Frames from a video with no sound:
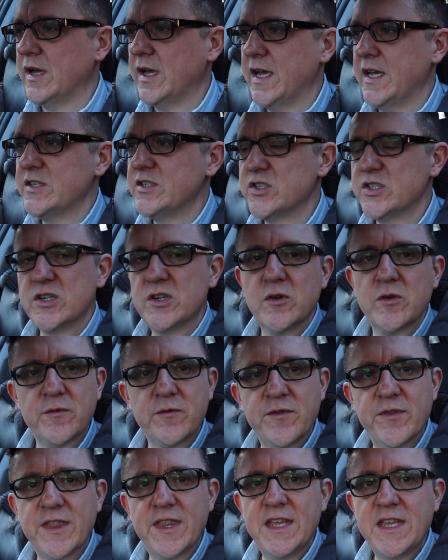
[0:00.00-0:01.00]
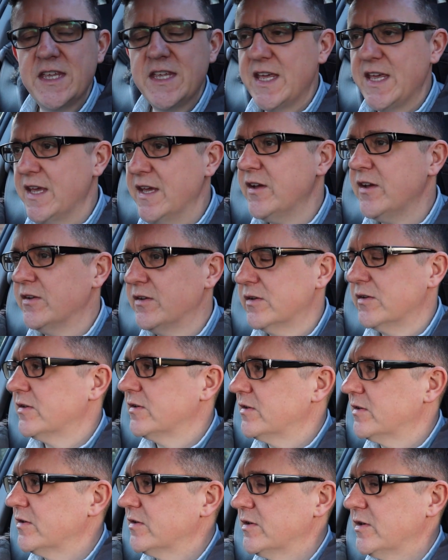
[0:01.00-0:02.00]
Engine of the Year,
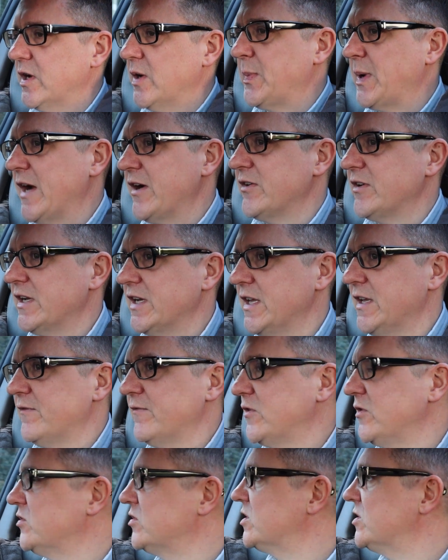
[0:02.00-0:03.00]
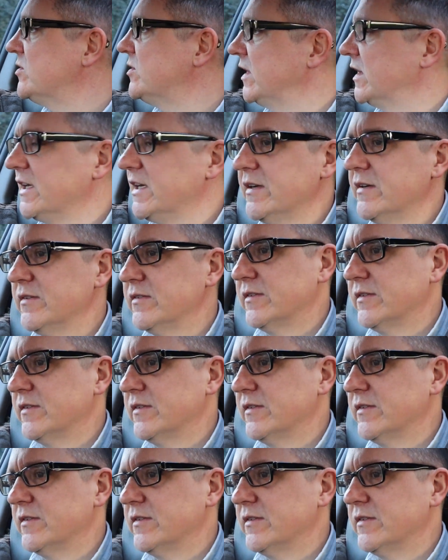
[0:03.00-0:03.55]
apparently. If you Google it,